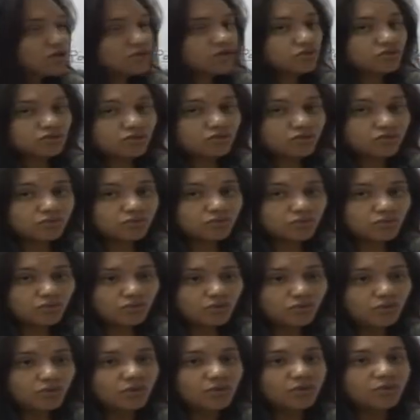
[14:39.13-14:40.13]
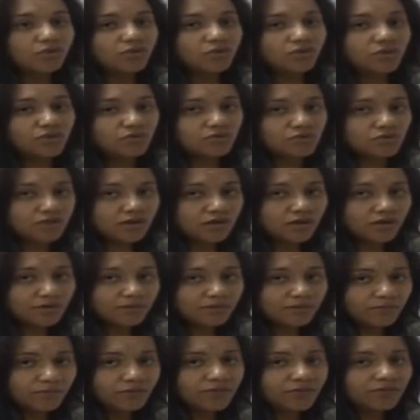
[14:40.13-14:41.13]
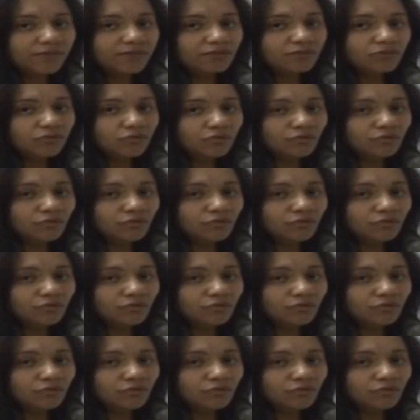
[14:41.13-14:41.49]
So we use carbon